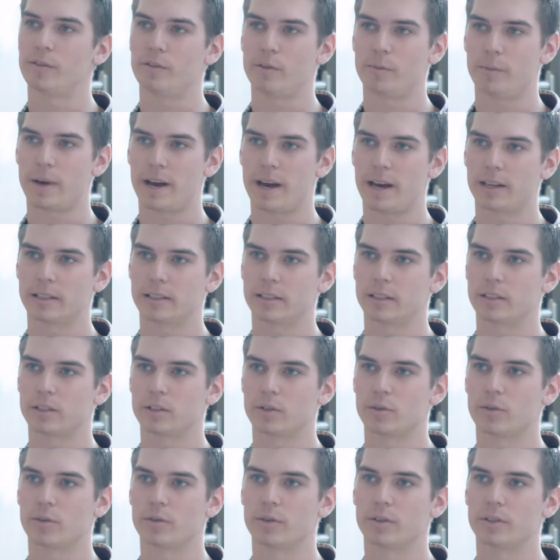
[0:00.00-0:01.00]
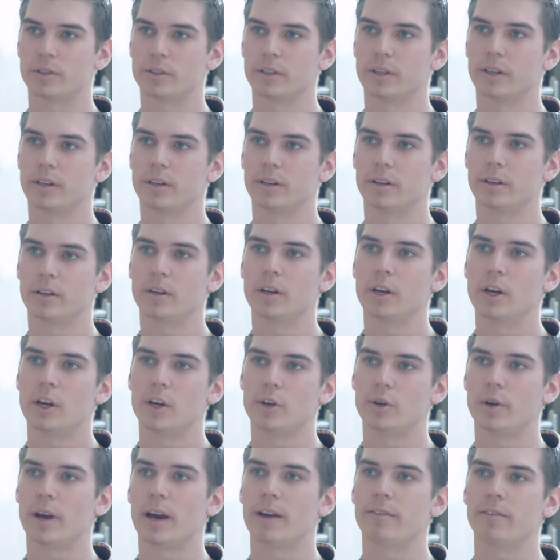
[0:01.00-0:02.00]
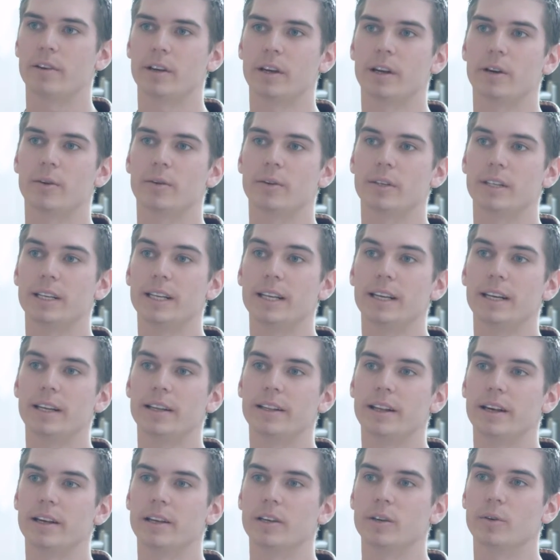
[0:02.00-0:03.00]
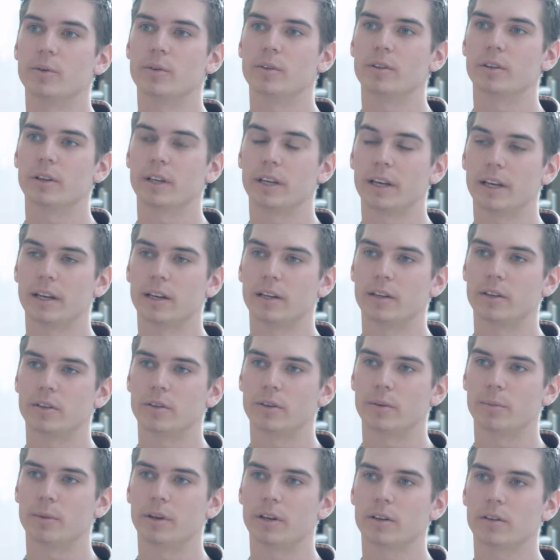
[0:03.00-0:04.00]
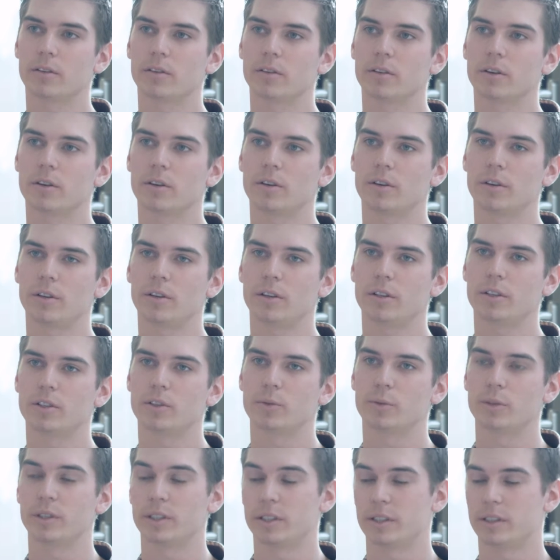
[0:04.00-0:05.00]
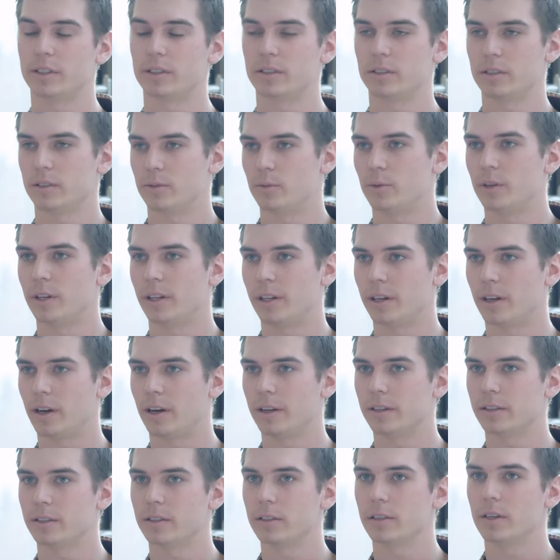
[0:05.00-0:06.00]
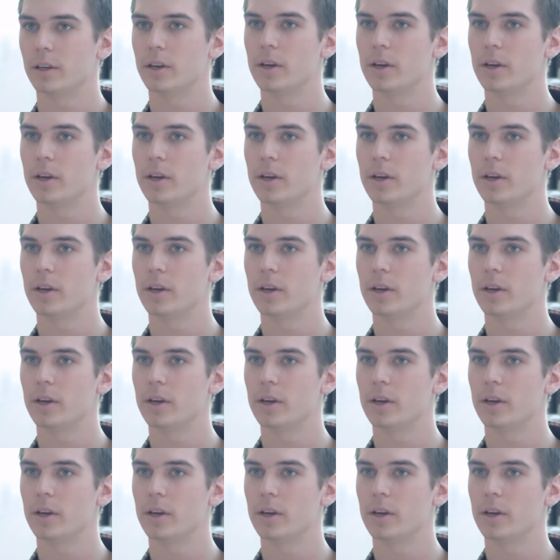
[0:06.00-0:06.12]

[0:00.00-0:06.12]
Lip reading: if you pass this course, then you have a guarantee that you will get into a medical college, which is really nice.